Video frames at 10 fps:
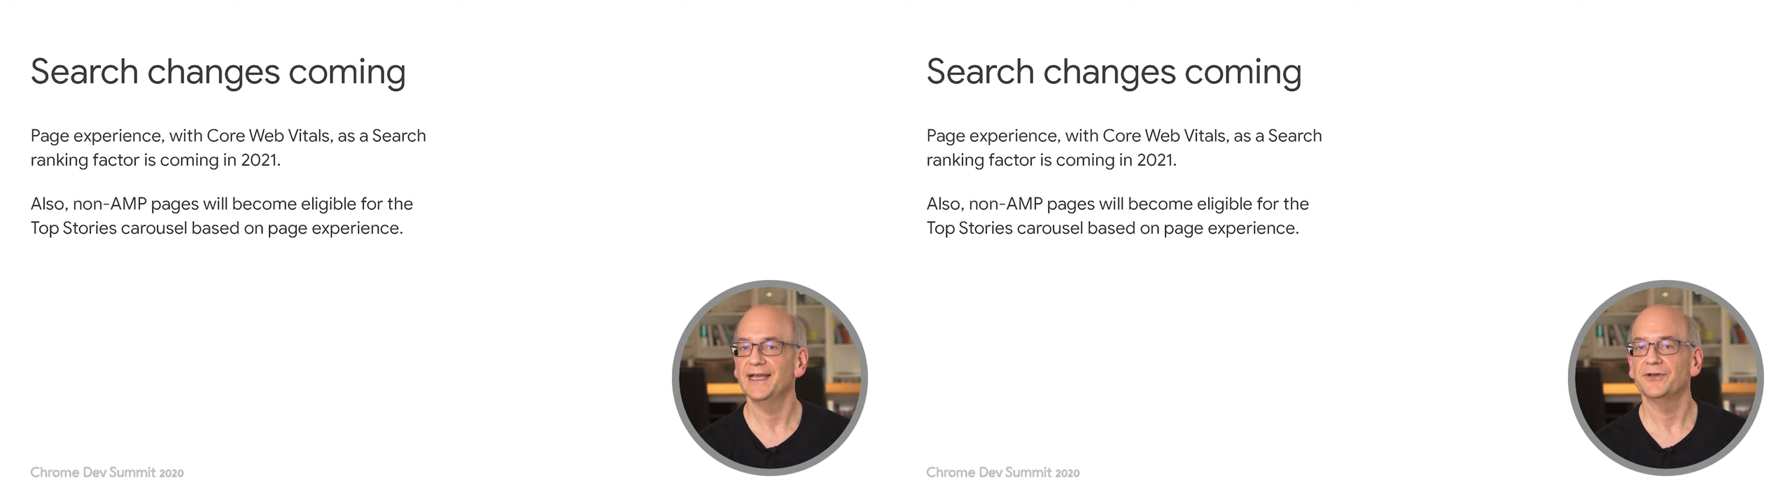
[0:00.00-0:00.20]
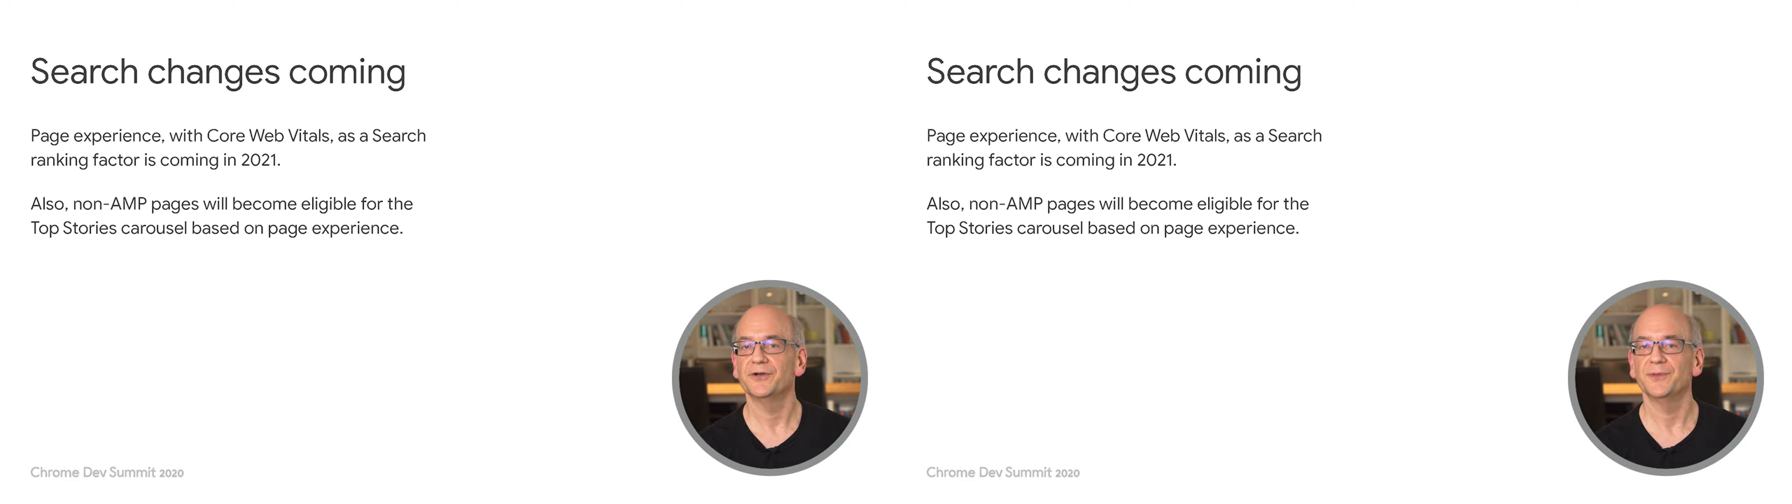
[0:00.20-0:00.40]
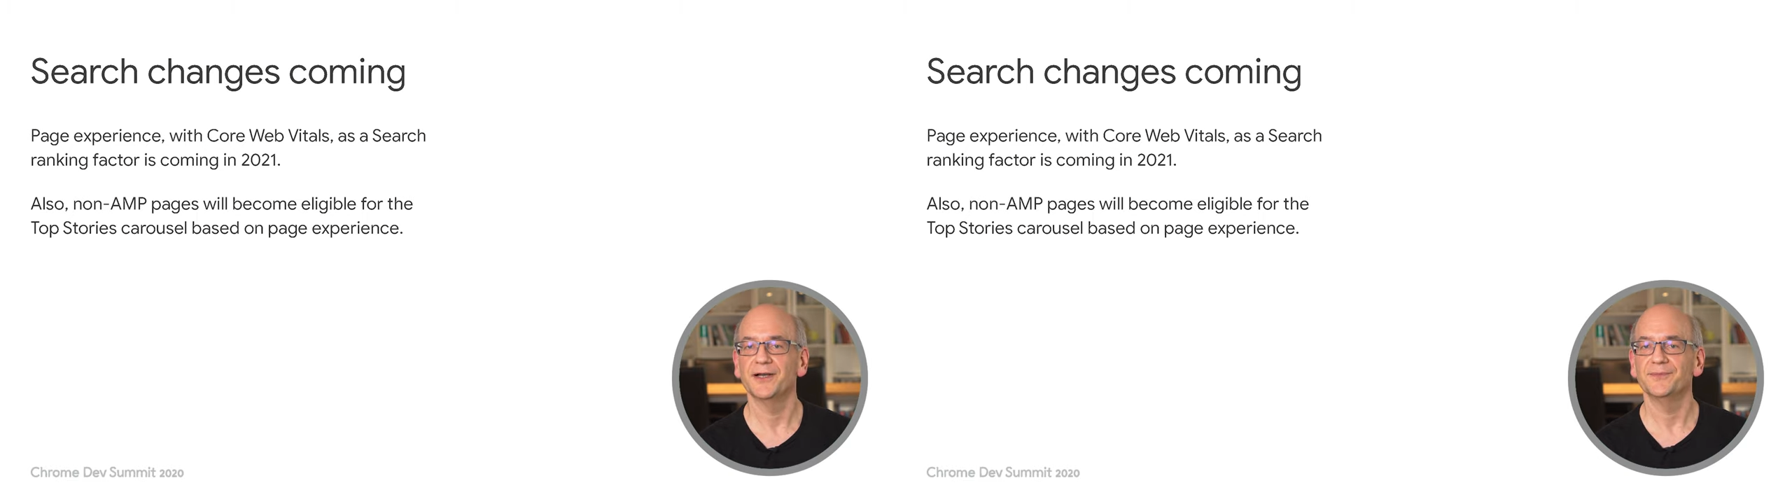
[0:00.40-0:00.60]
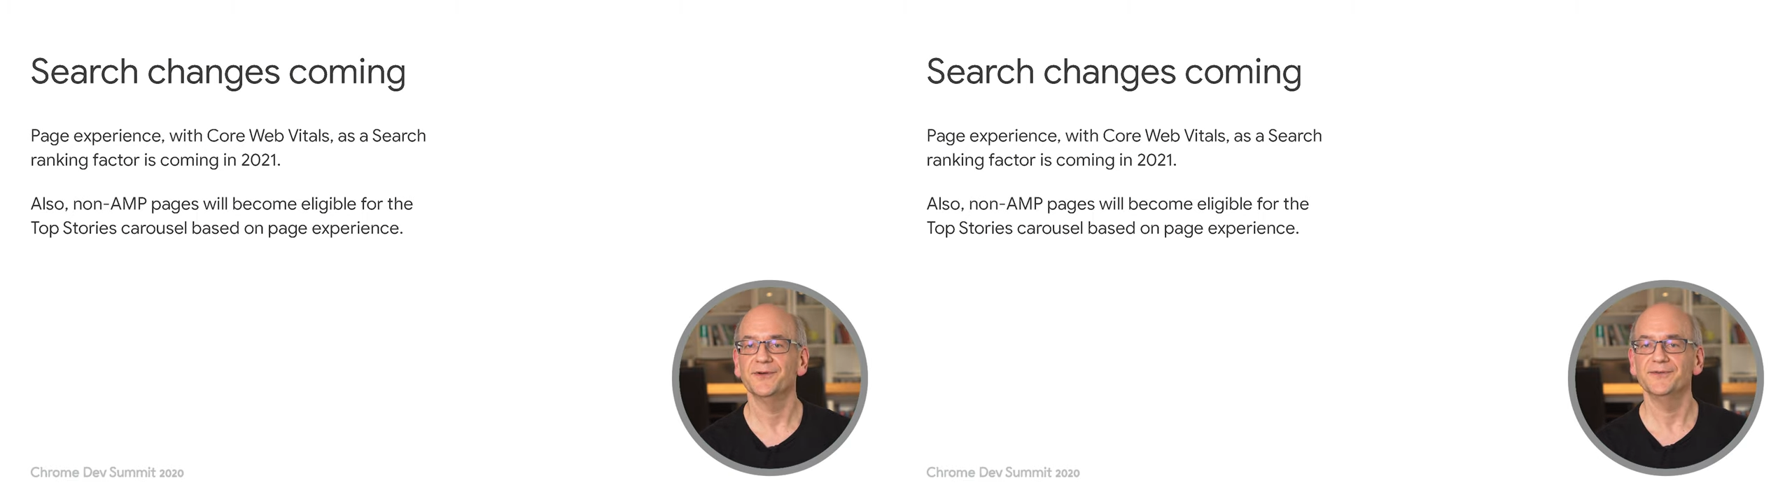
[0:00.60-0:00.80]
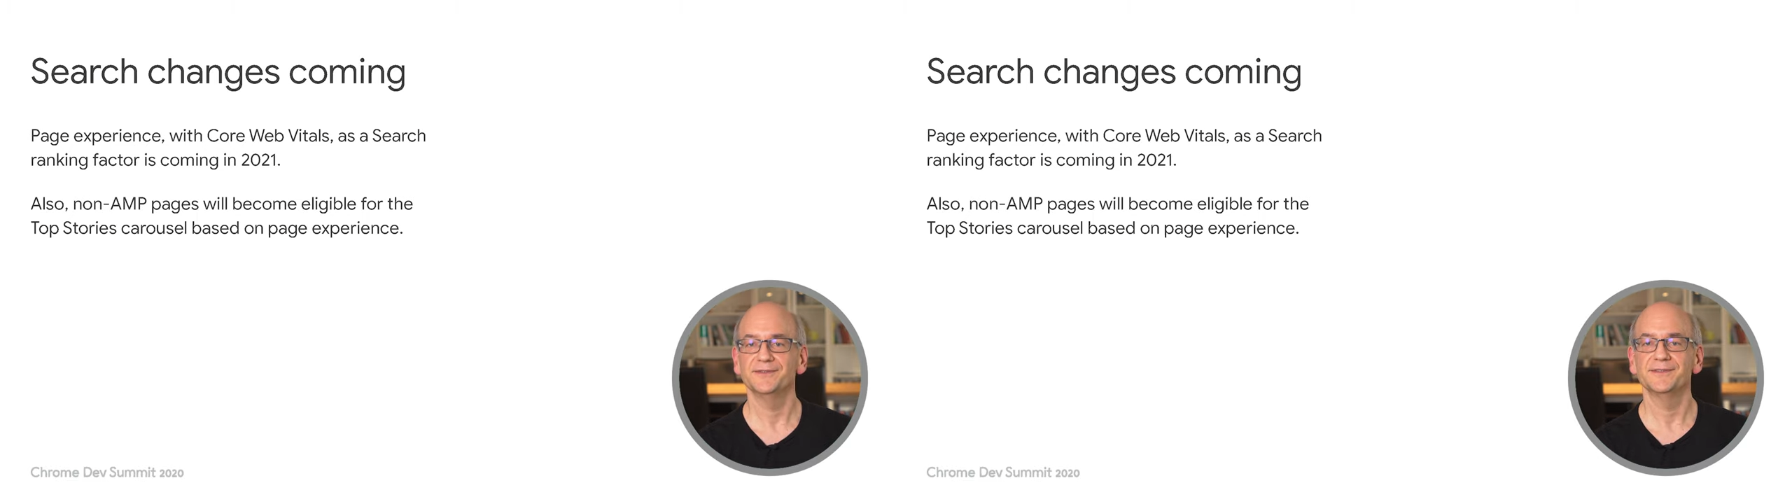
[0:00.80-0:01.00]
out our blog
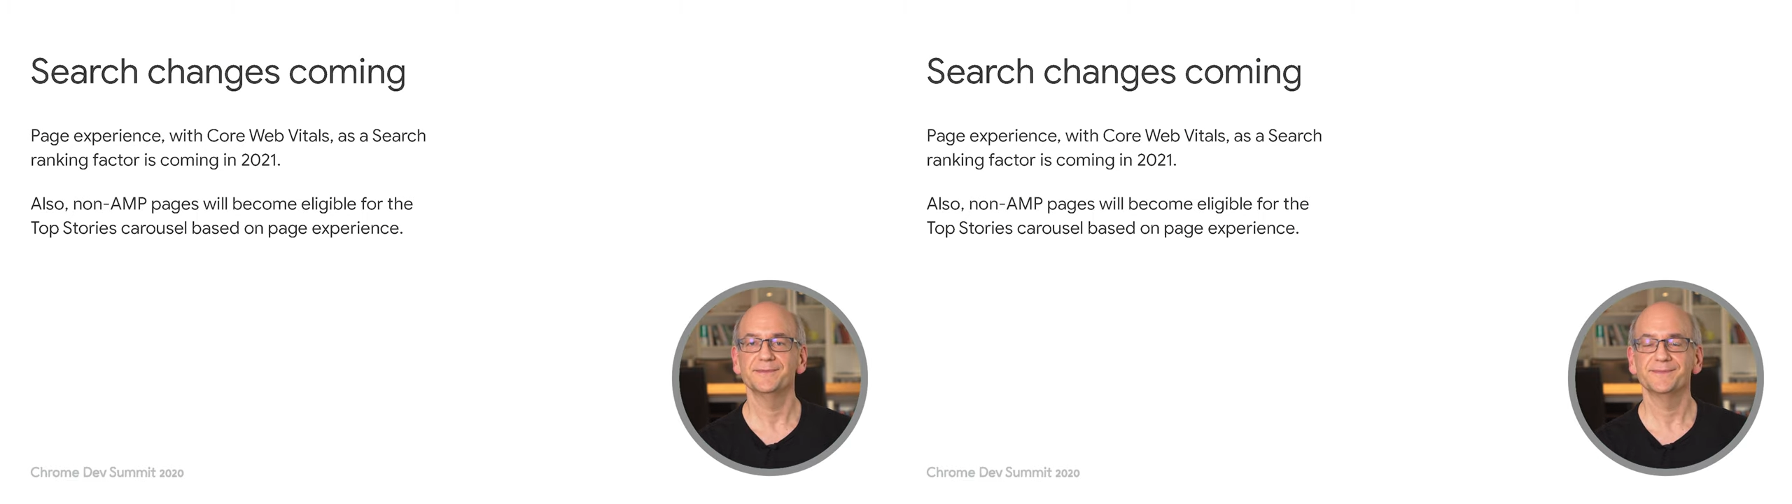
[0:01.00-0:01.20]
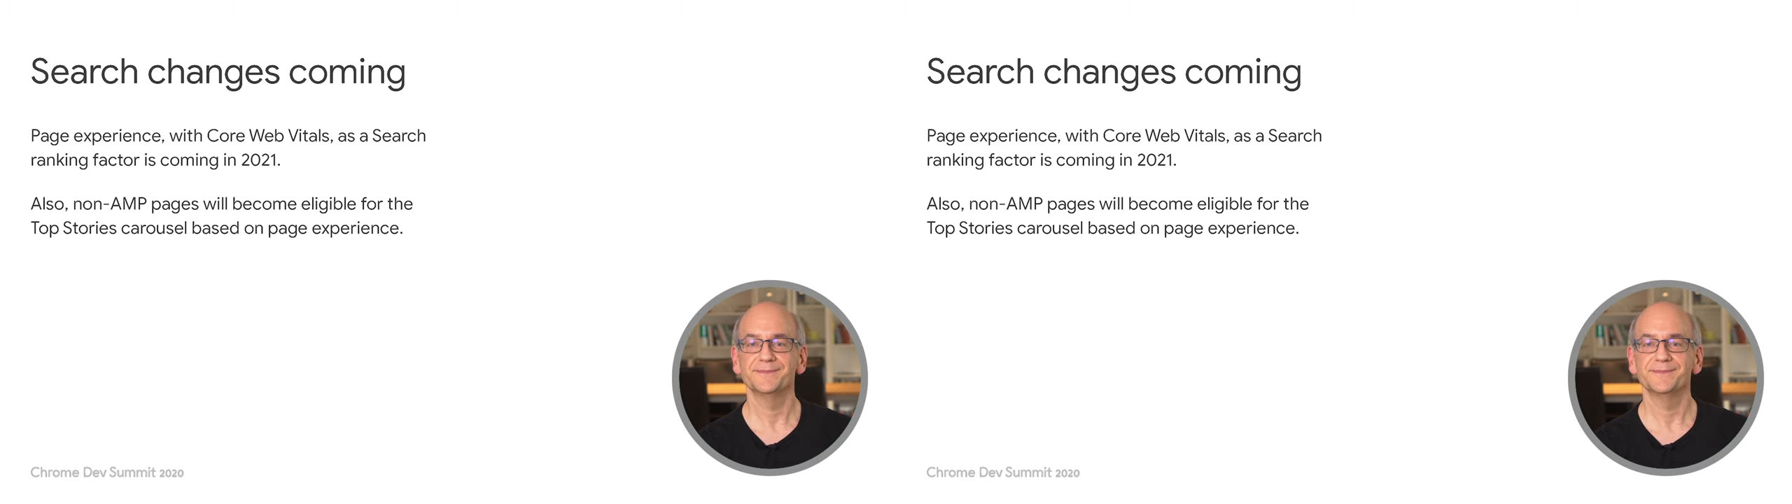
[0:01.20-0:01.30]
post.